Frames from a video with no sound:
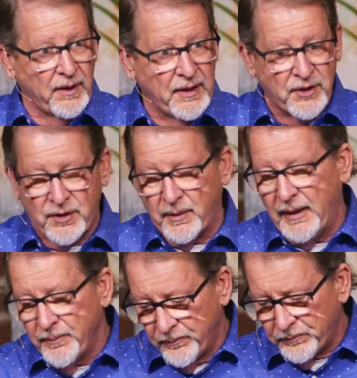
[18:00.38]

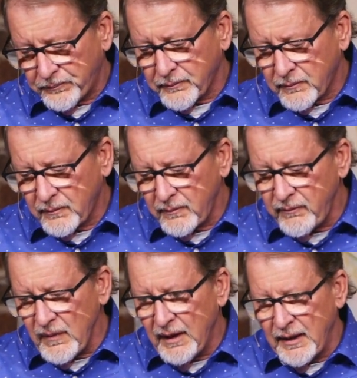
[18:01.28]
history.
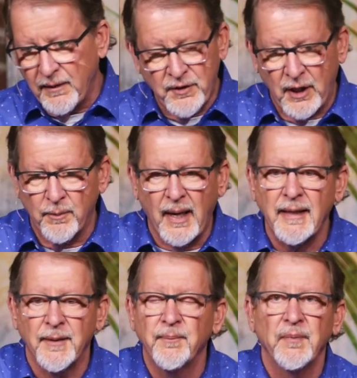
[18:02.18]
Think of
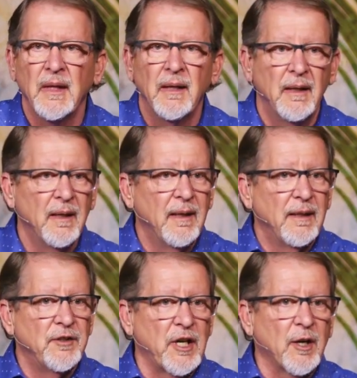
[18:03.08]
Jeremiah.
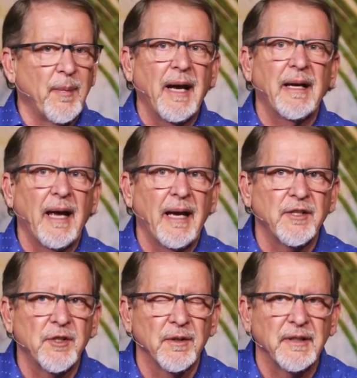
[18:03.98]
Jeremiah
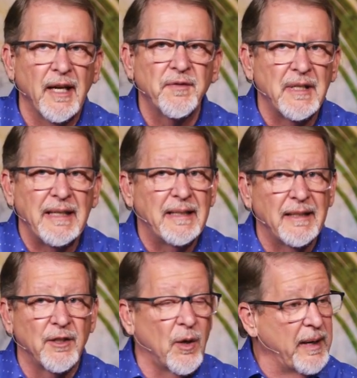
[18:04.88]
had certain gifts that he
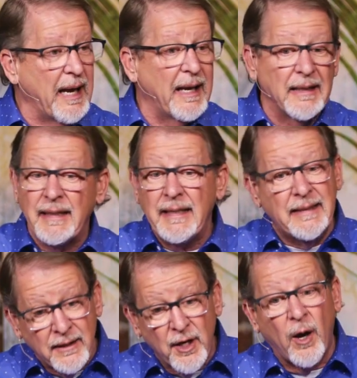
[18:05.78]
didn't know he had, and he
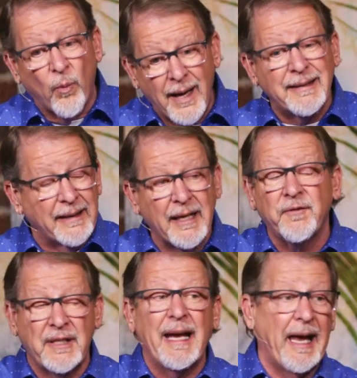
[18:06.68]
did not want the
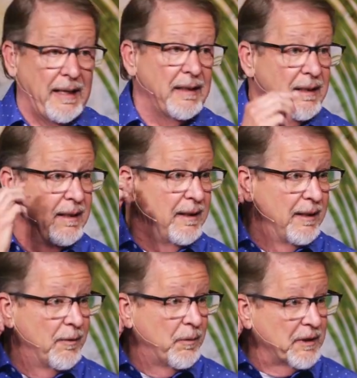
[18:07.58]
gifts he had.
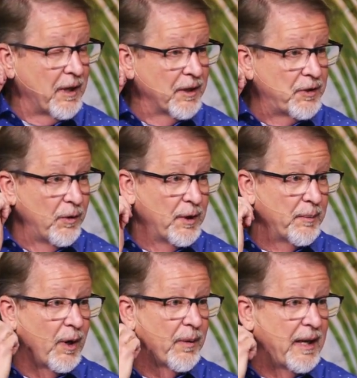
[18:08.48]
When God told
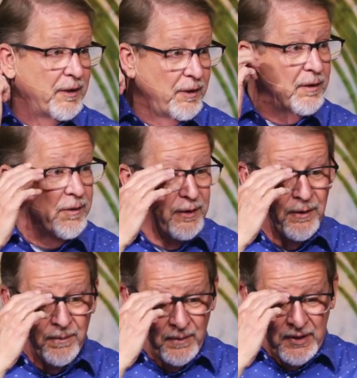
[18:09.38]
him, all right,
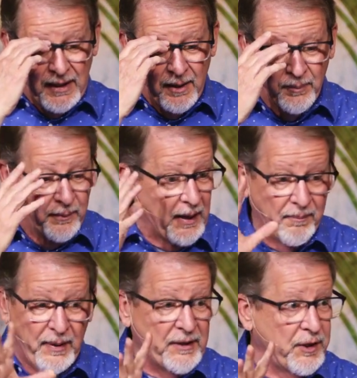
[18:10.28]
you're set up, I
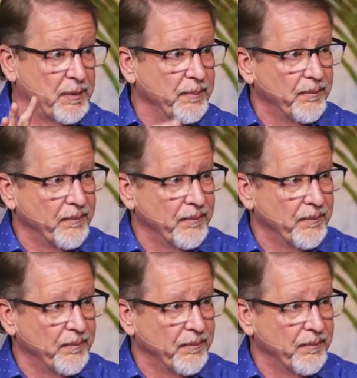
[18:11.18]
picked you.